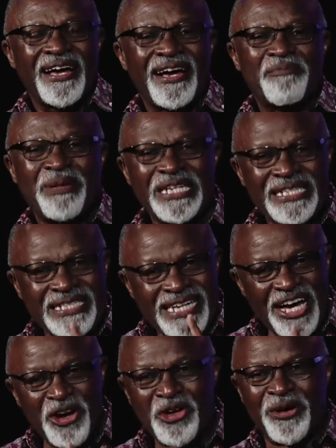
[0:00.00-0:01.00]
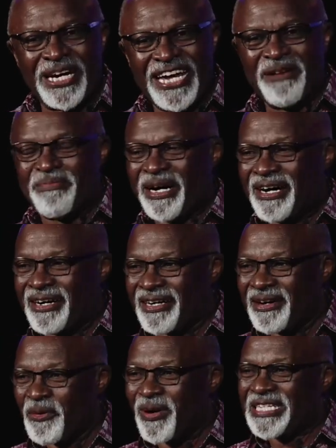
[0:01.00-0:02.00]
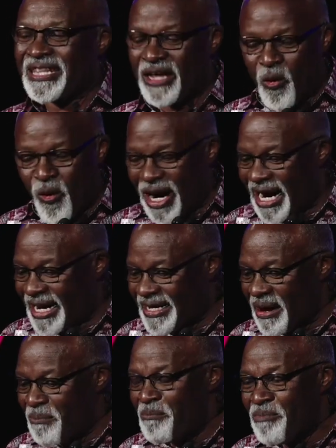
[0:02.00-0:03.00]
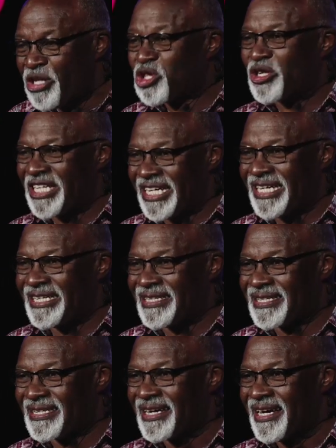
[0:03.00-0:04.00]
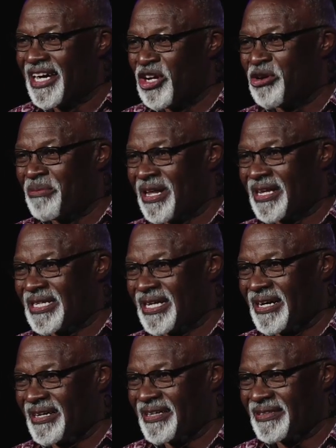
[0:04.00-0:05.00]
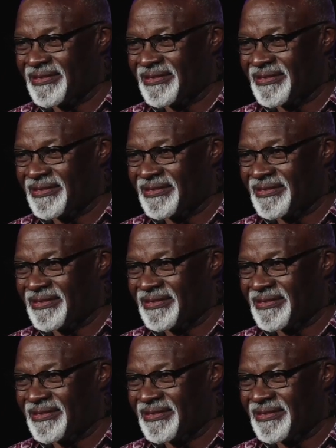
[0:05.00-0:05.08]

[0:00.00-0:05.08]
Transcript: Please tell your neighbor what the word mission is in your mother tongue.